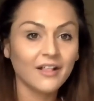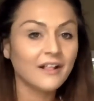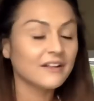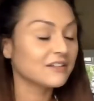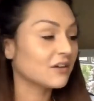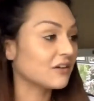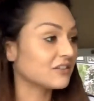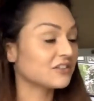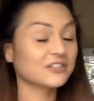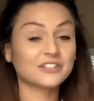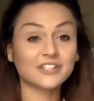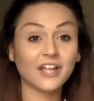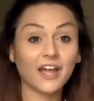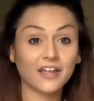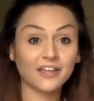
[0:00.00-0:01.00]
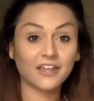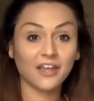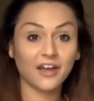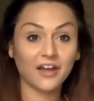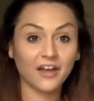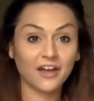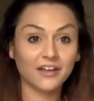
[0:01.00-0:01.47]
So I was just like,
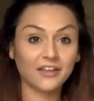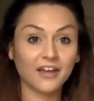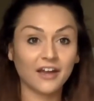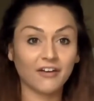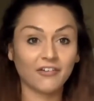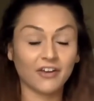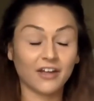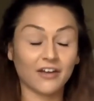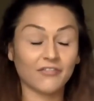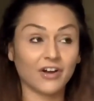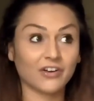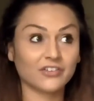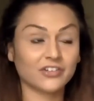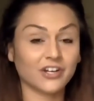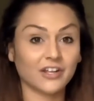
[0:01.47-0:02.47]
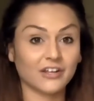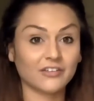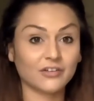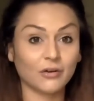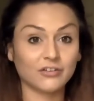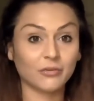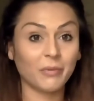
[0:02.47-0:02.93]
yeah, I have, actually.
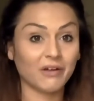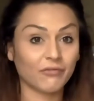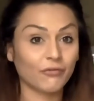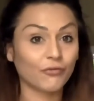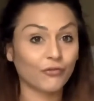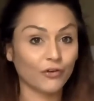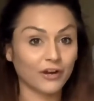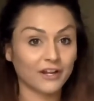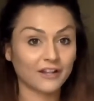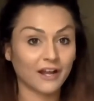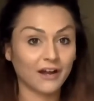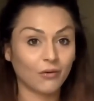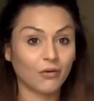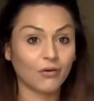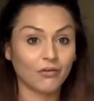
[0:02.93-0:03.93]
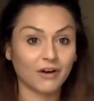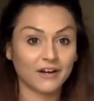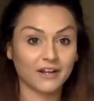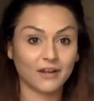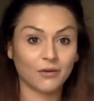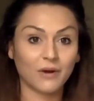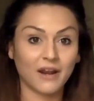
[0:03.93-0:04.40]
So I was a bit freaked out
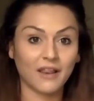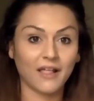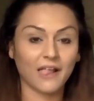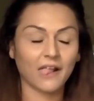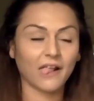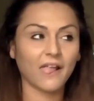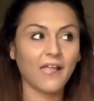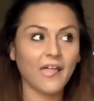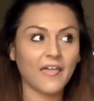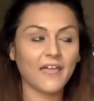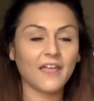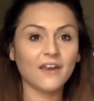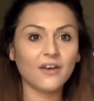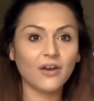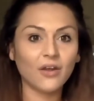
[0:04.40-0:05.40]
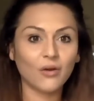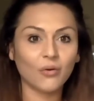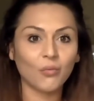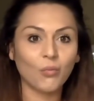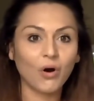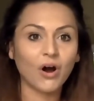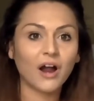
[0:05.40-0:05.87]
already when, like, he knew
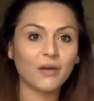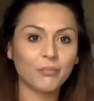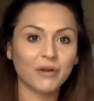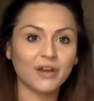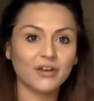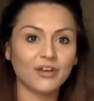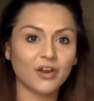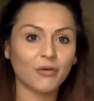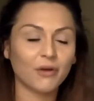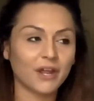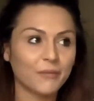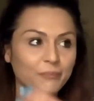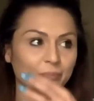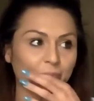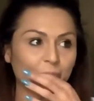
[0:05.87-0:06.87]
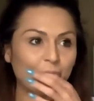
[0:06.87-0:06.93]
what I'd been doing